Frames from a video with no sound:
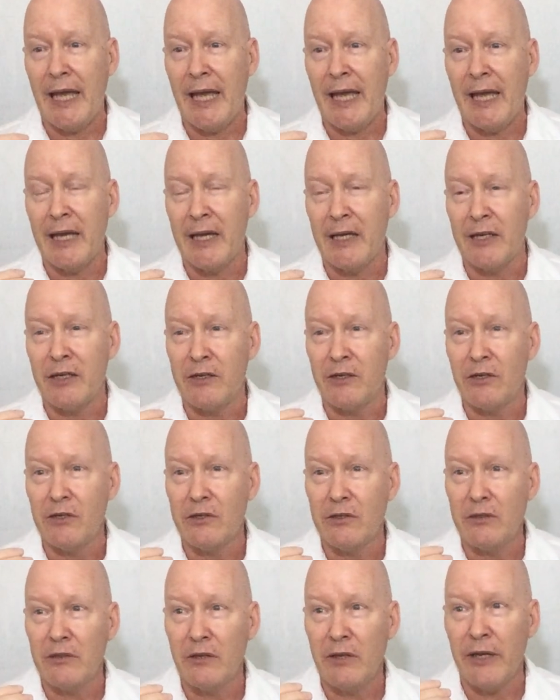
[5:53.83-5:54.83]
can.
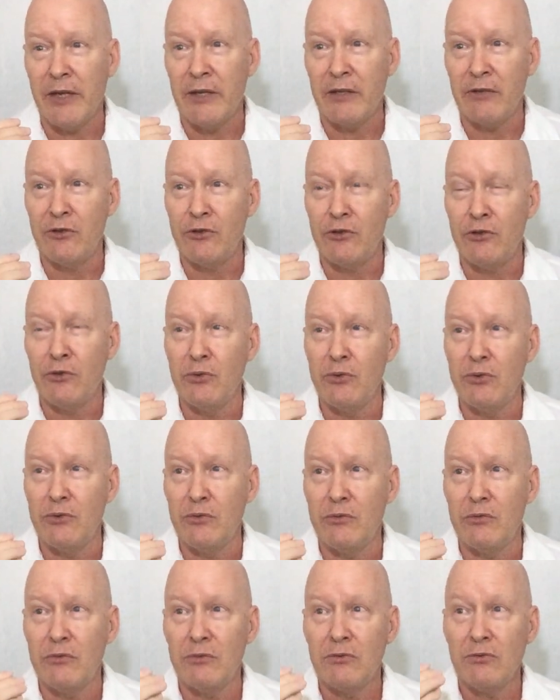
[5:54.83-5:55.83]
And you
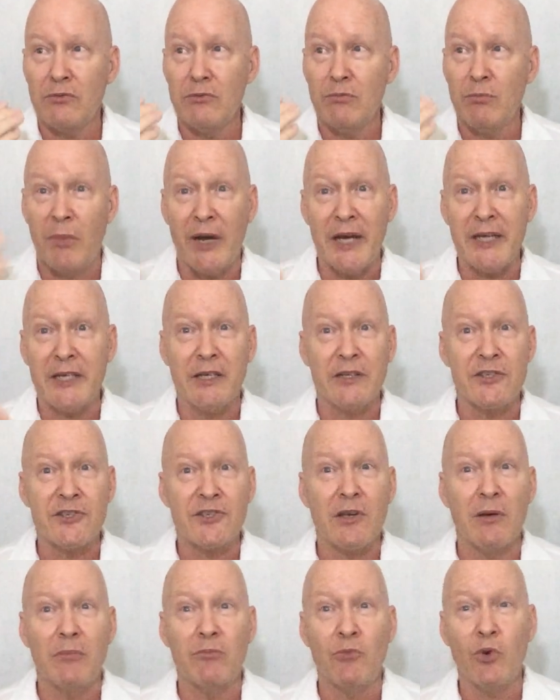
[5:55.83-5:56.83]
might get
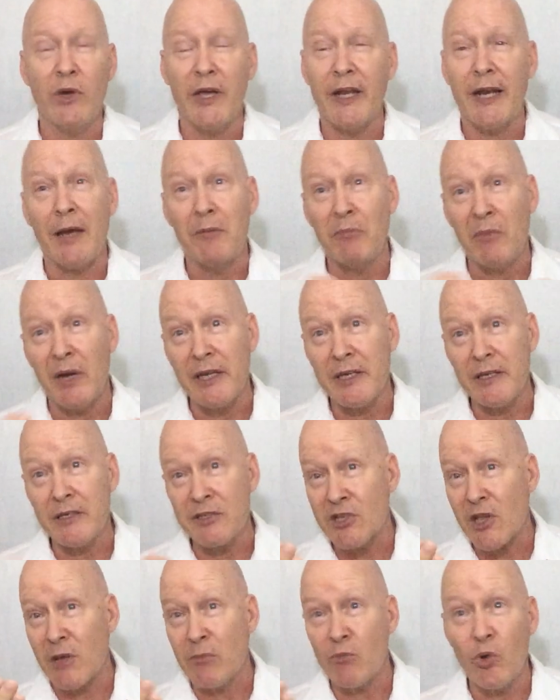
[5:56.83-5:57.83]
some, and I might
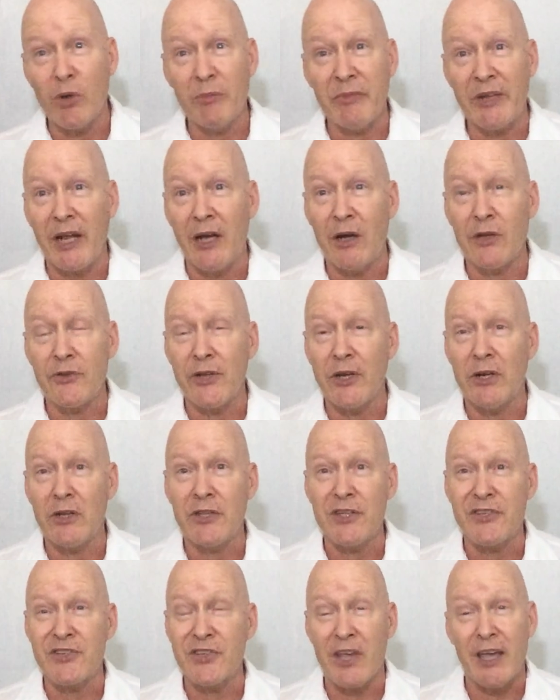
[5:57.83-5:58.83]
get some women out there
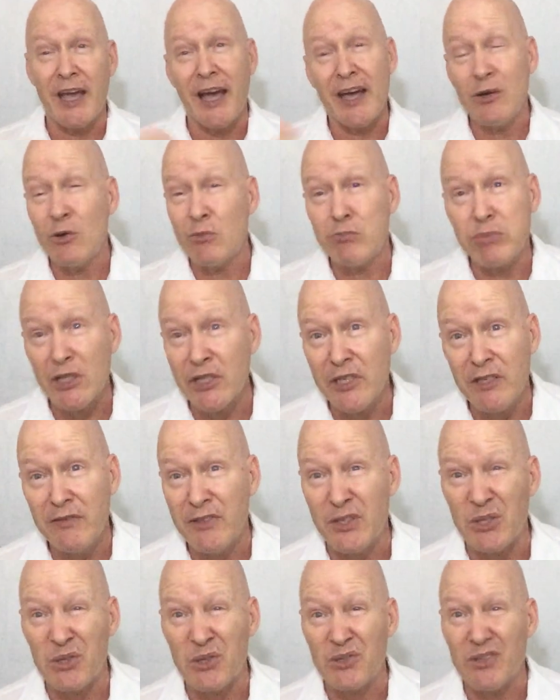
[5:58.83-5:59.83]
that say, I don't believe
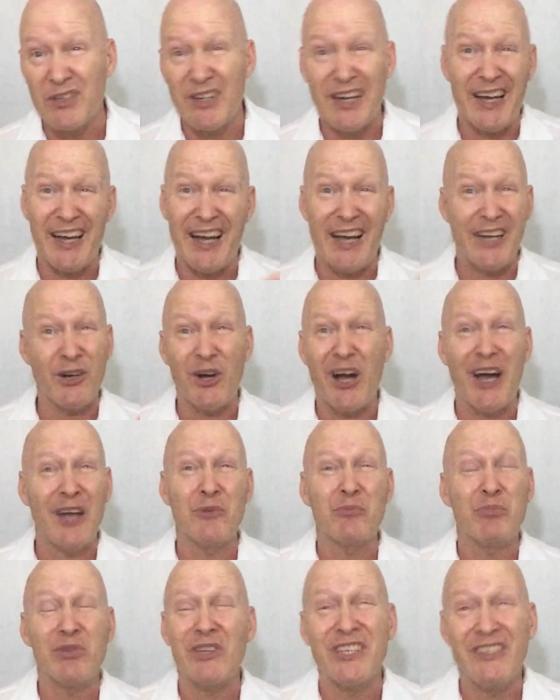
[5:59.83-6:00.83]
you. I
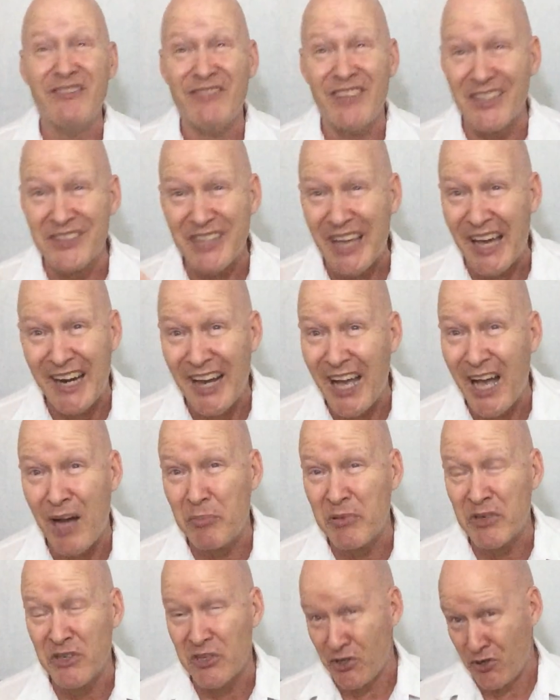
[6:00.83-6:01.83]
don't believe that
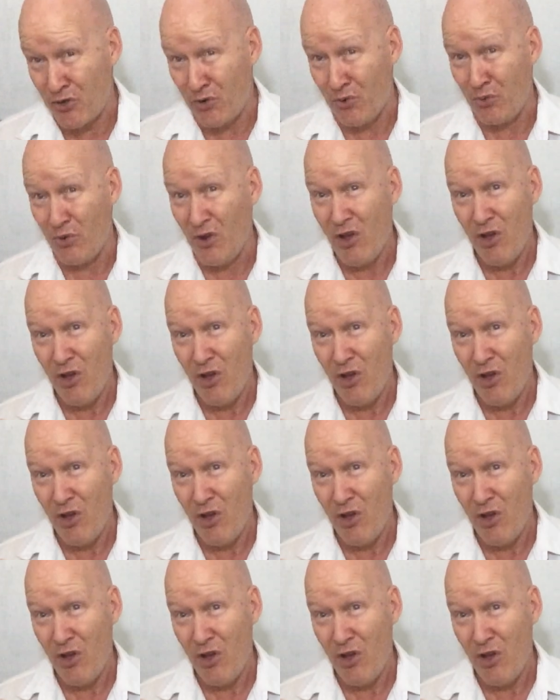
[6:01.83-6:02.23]
happened to you.